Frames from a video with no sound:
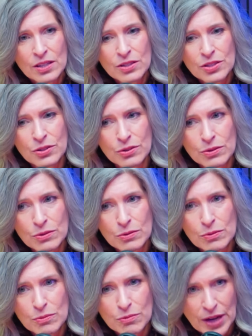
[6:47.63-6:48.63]

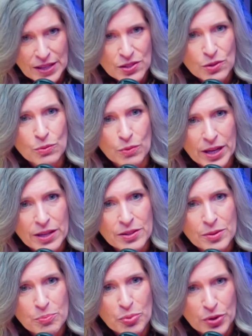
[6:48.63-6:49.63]
you wrestle
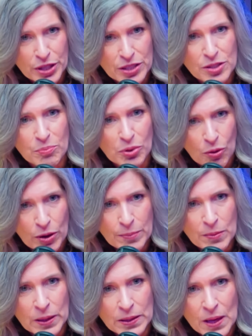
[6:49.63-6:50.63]
with
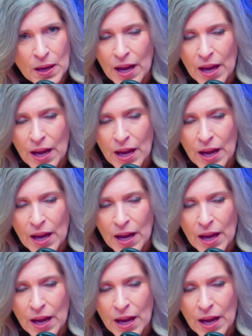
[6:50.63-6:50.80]
pre-deployment,